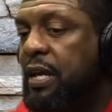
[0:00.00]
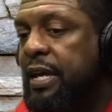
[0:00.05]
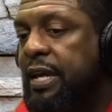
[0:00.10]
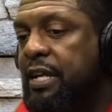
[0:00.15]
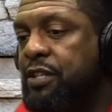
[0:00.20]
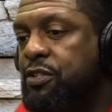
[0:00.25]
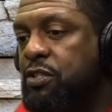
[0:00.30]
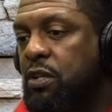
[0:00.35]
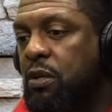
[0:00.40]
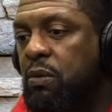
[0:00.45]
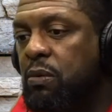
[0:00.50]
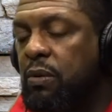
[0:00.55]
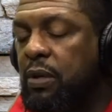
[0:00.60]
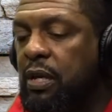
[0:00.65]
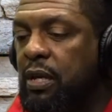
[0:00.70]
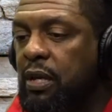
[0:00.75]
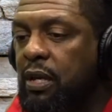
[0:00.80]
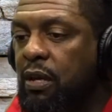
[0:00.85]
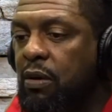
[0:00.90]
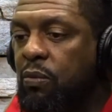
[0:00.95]
And so
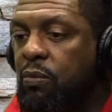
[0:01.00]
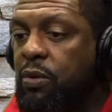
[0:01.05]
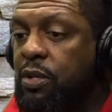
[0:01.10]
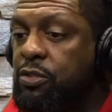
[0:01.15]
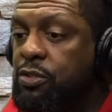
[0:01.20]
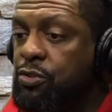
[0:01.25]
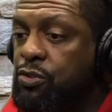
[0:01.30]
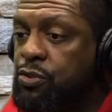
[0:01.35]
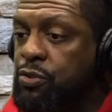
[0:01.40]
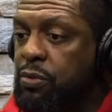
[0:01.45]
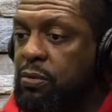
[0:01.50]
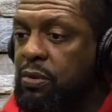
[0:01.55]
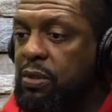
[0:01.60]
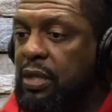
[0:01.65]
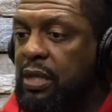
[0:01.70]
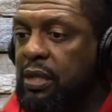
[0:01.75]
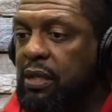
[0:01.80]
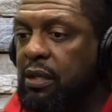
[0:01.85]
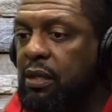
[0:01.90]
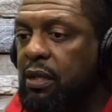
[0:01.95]
it was
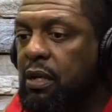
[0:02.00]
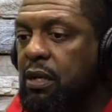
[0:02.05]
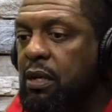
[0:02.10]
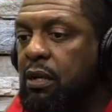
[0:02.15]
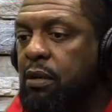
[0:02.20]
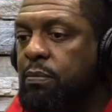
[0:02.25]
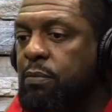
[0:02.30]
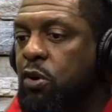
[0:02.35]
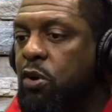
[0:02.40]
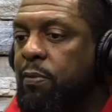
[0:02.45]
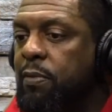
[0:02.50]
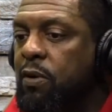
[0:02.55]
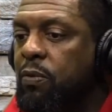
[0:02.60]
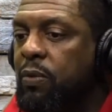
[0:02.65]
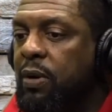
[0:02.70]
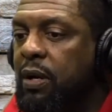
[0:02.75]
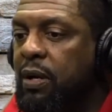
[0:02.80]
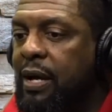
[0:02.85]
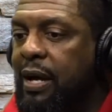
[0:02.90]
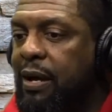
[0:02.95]
truly a moment
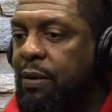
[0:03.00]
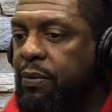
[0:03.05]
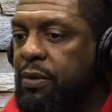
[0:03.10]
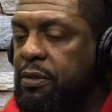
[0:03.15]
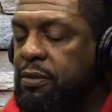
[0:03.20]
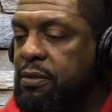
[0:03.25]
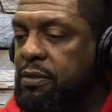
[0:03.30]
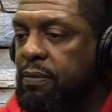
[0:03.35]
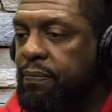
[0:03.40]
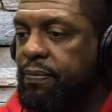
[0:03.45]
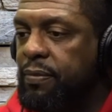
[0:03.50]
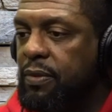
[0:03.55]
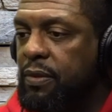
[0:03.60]
where I was